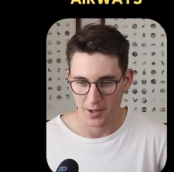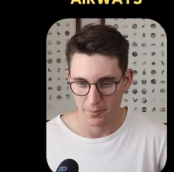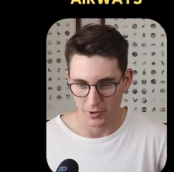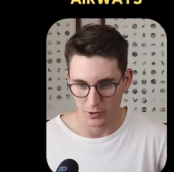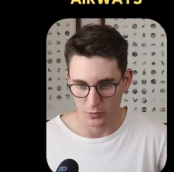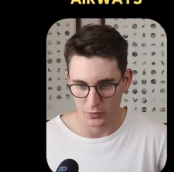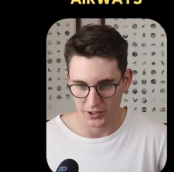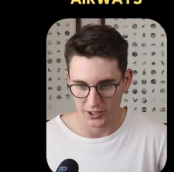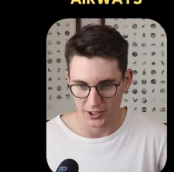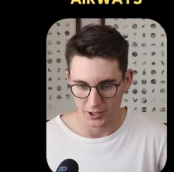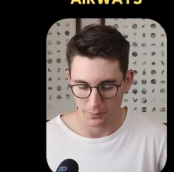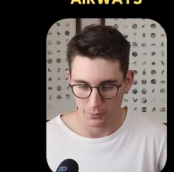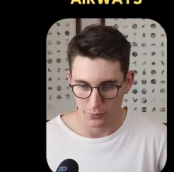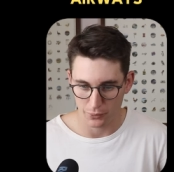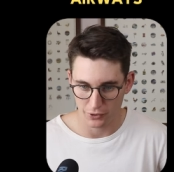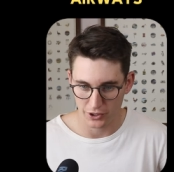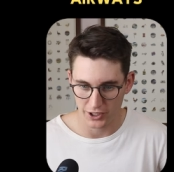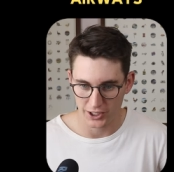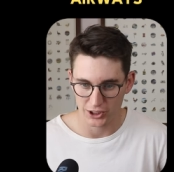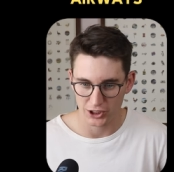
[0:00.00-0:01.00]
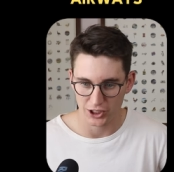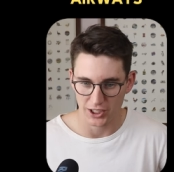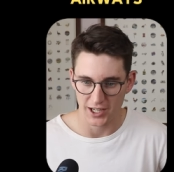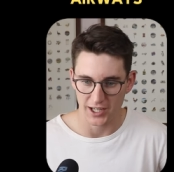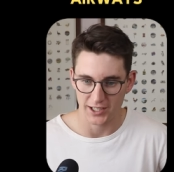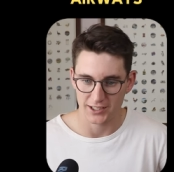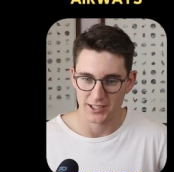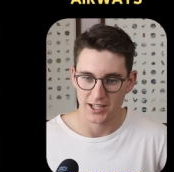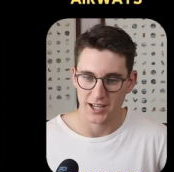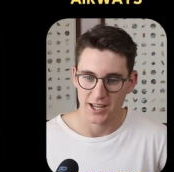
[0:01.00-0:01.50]
but we can
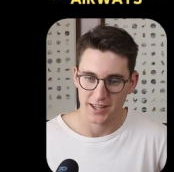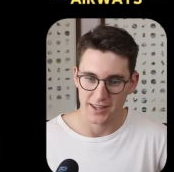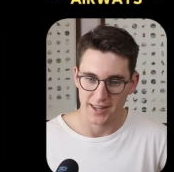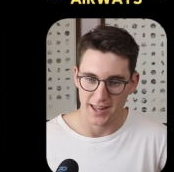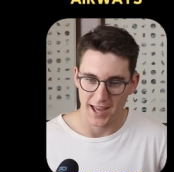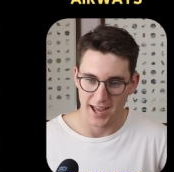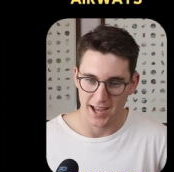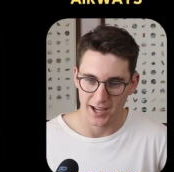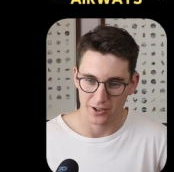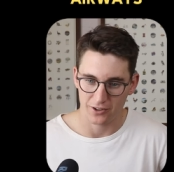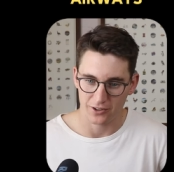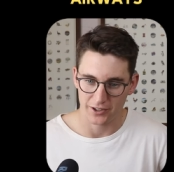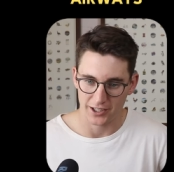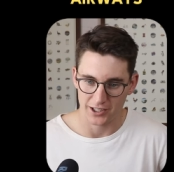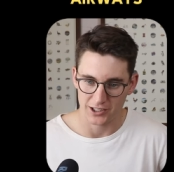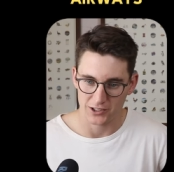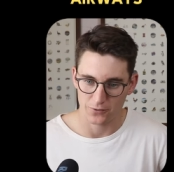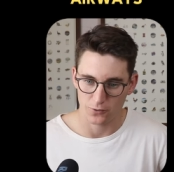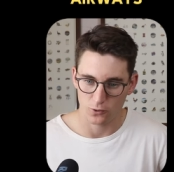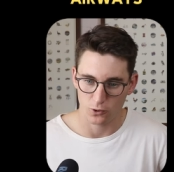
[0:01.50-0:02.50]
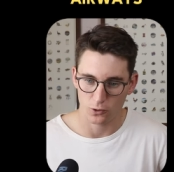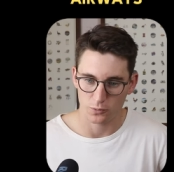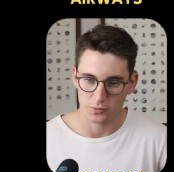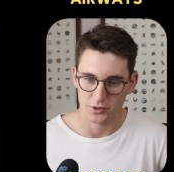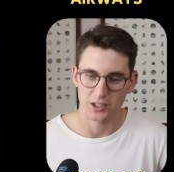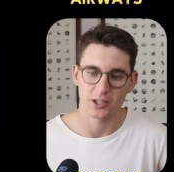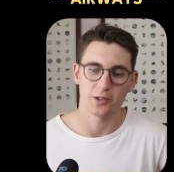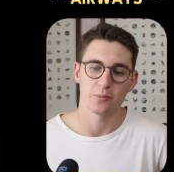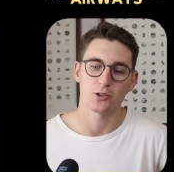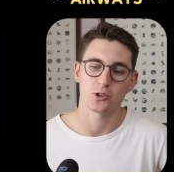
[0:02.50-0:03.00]
appreciate the angle that is
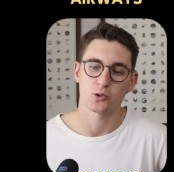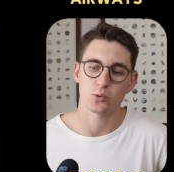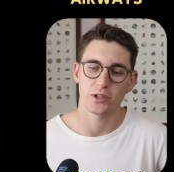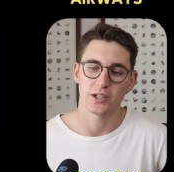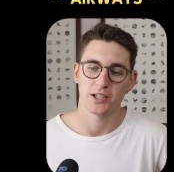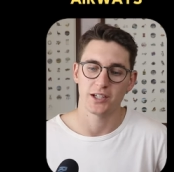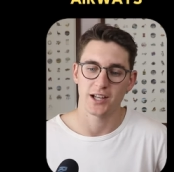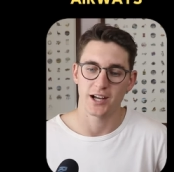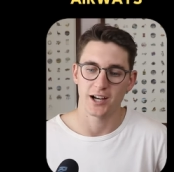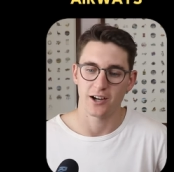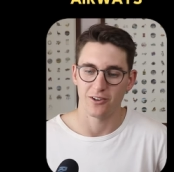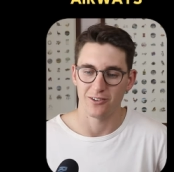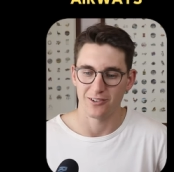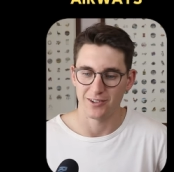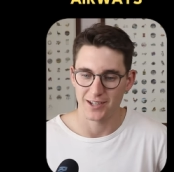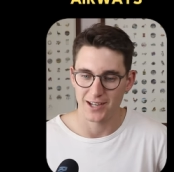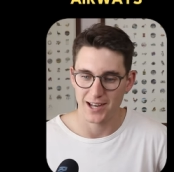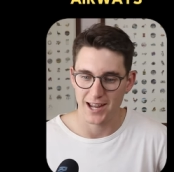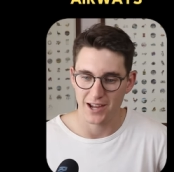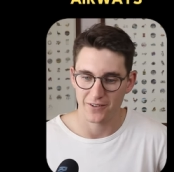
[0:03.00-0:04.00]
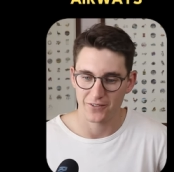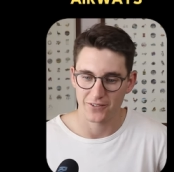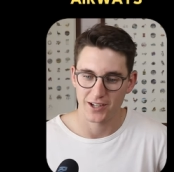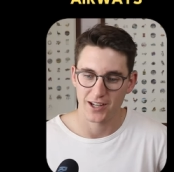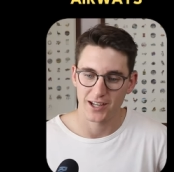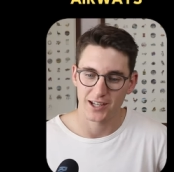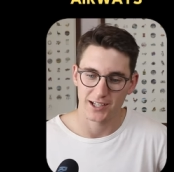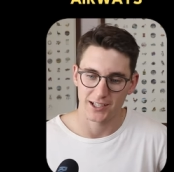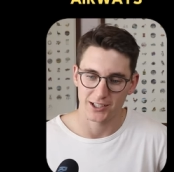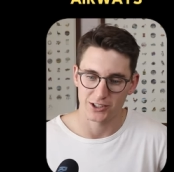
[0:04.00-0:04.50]
formed here between our left
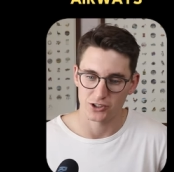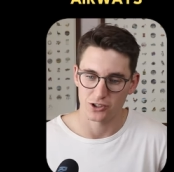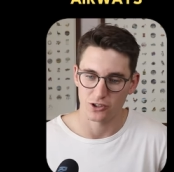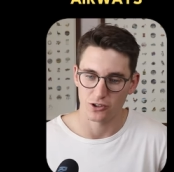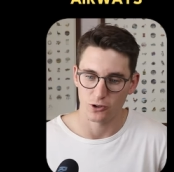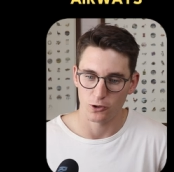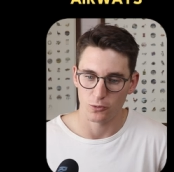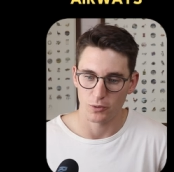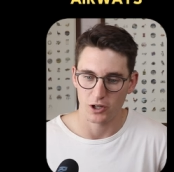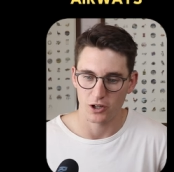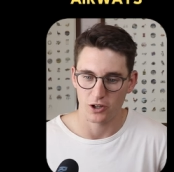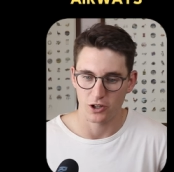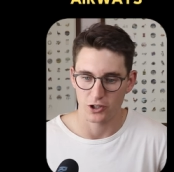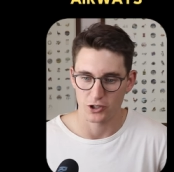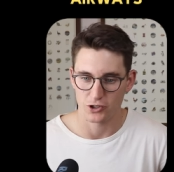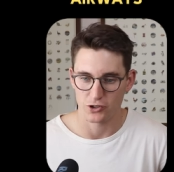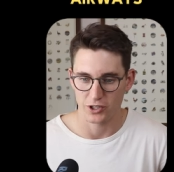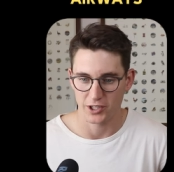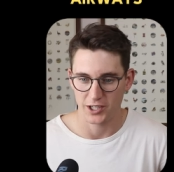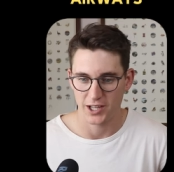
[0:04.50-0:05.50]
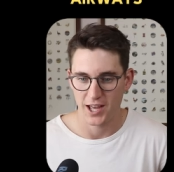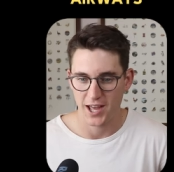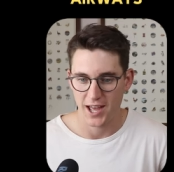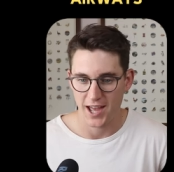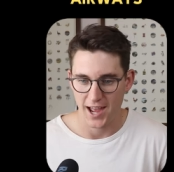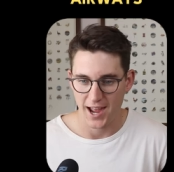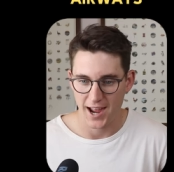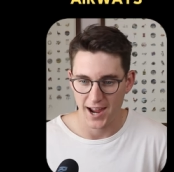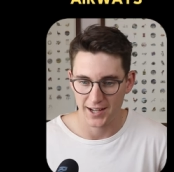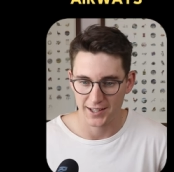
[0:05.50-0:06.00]
interlobar artery
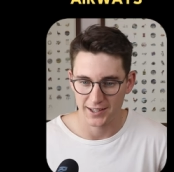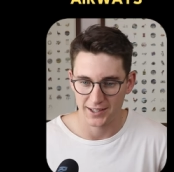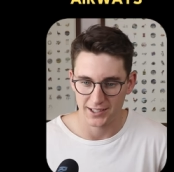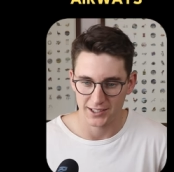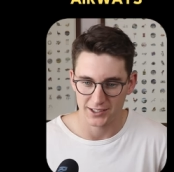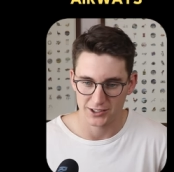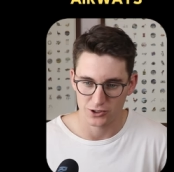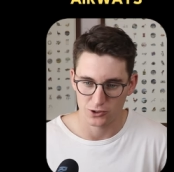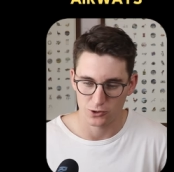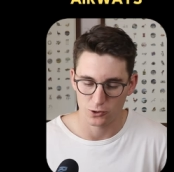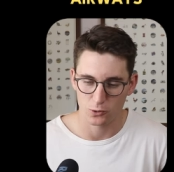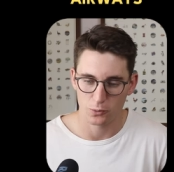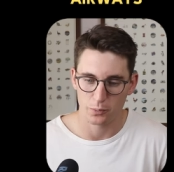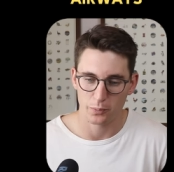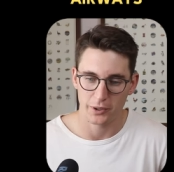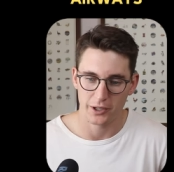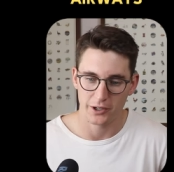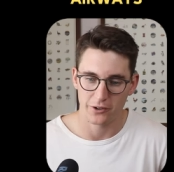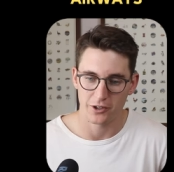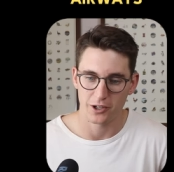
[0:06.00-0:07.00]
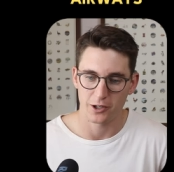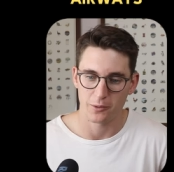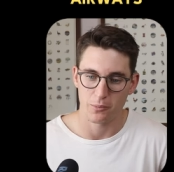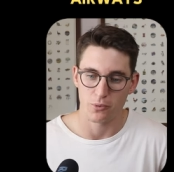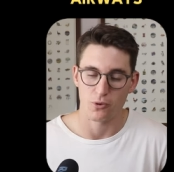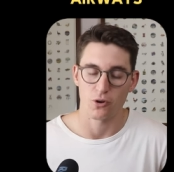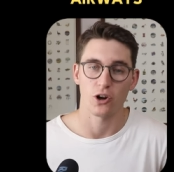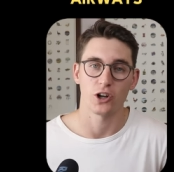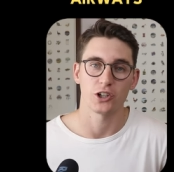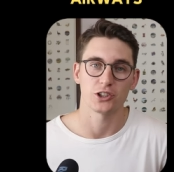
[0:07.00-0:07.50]
and these superior
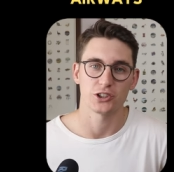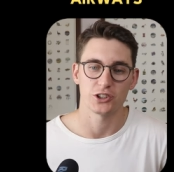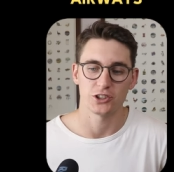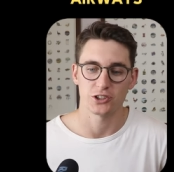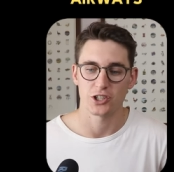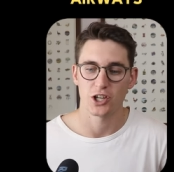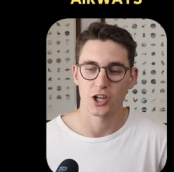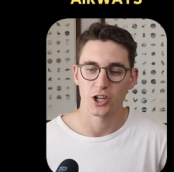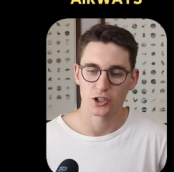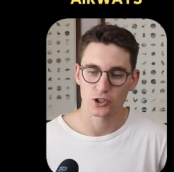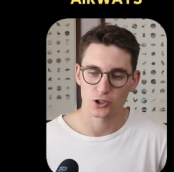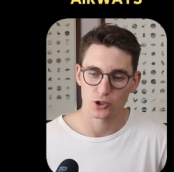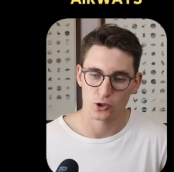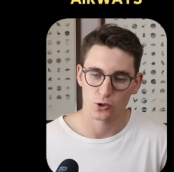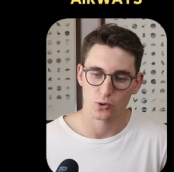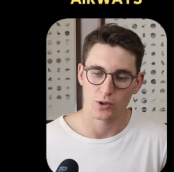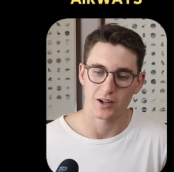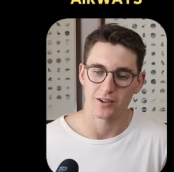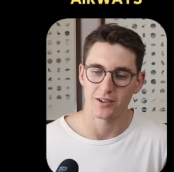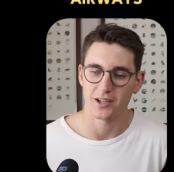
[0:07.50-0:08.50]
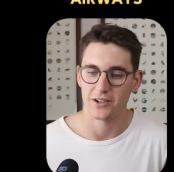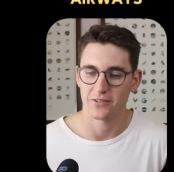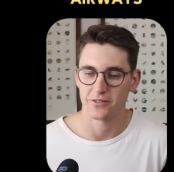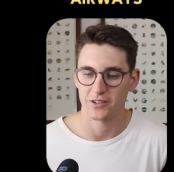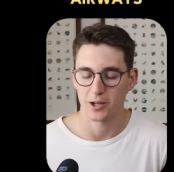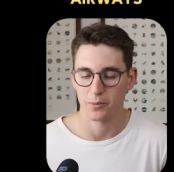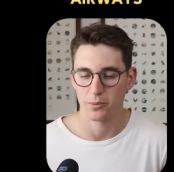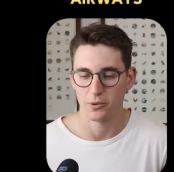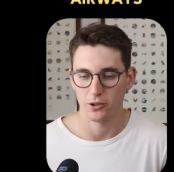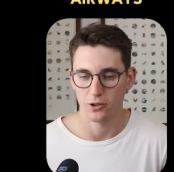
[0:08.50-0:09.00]
branches to our
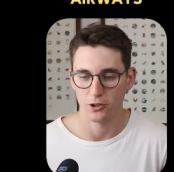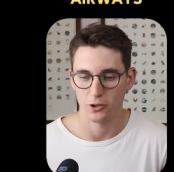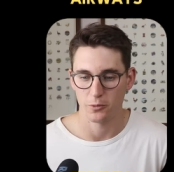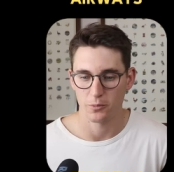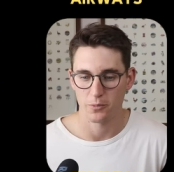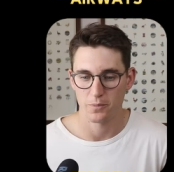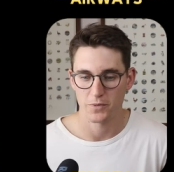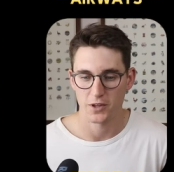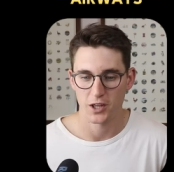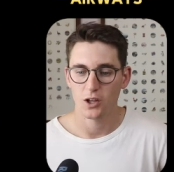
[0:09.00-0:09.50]
left upper lobe.